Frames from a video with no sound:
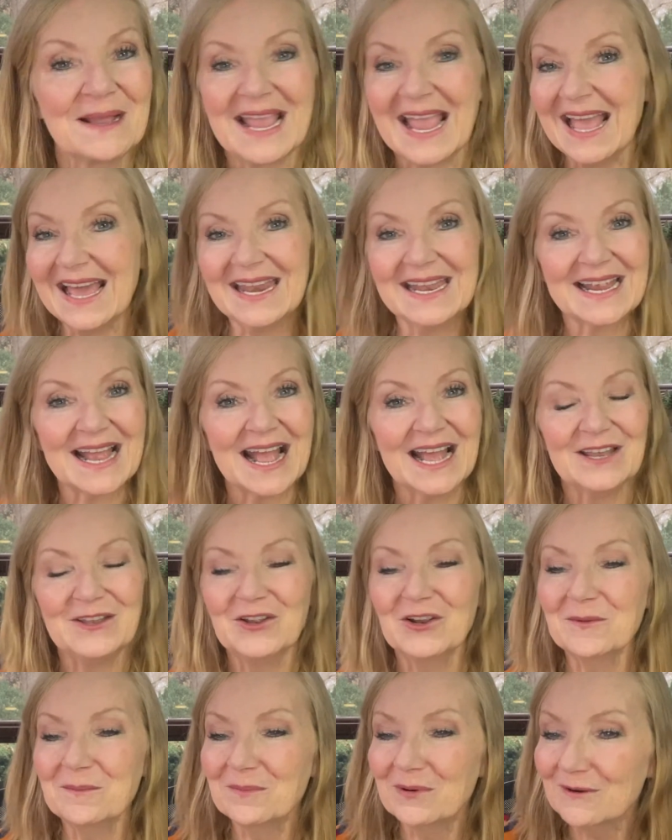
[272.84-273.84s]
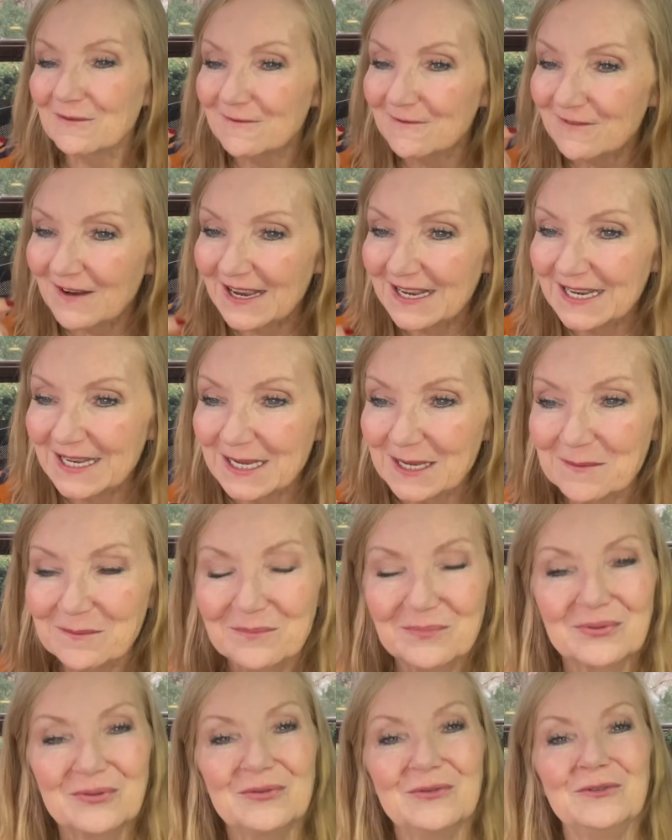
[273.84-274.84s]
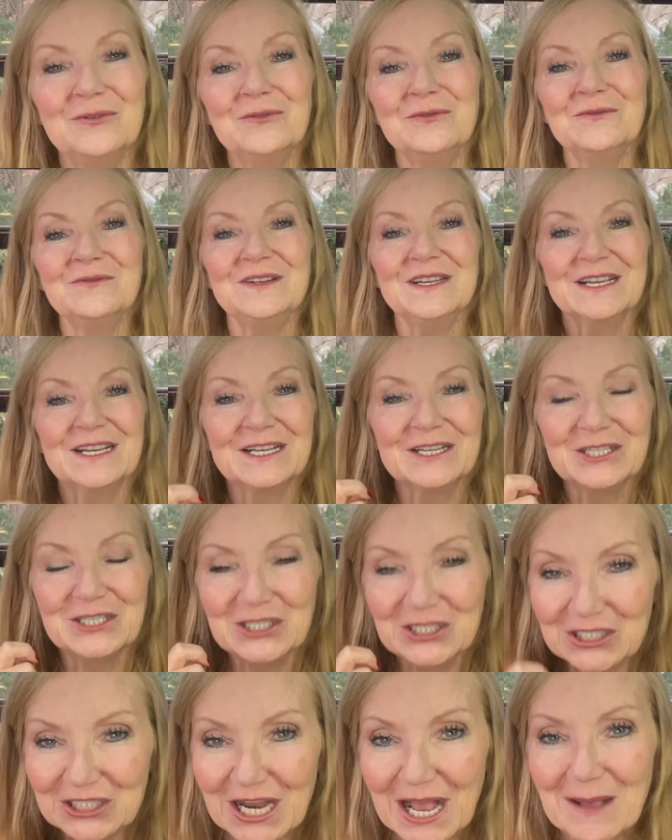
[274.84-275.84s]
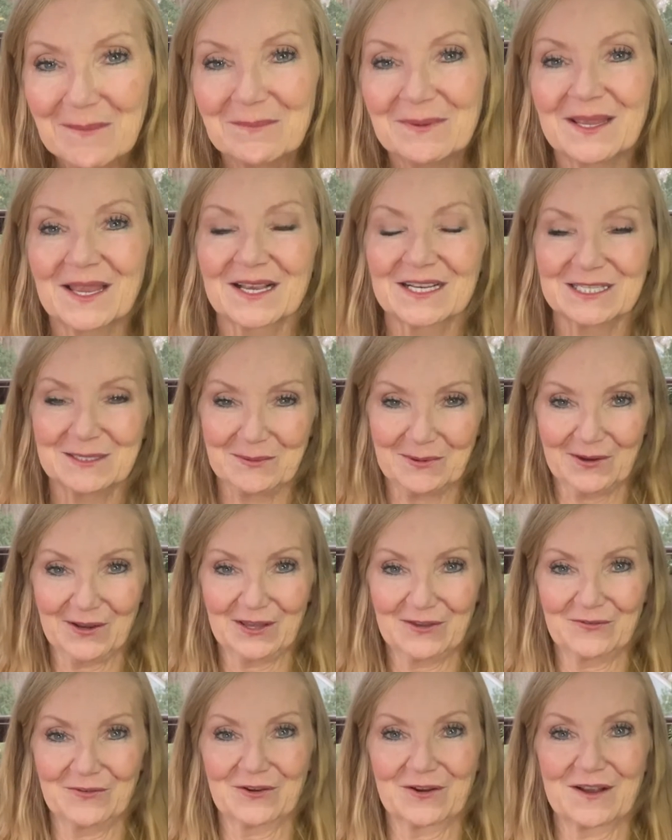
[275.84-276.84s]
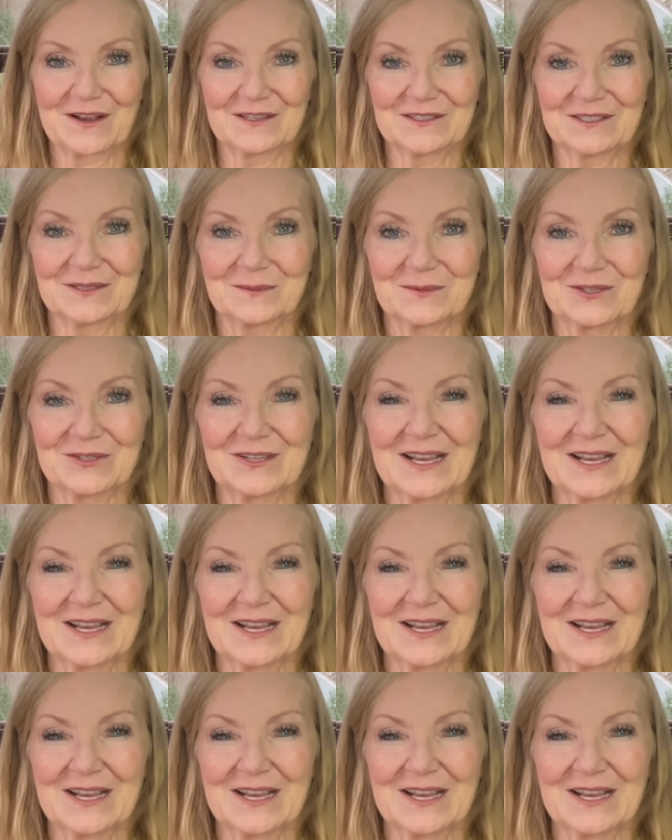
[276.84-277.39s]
adding on, you're providing improved shopping experience for your customers,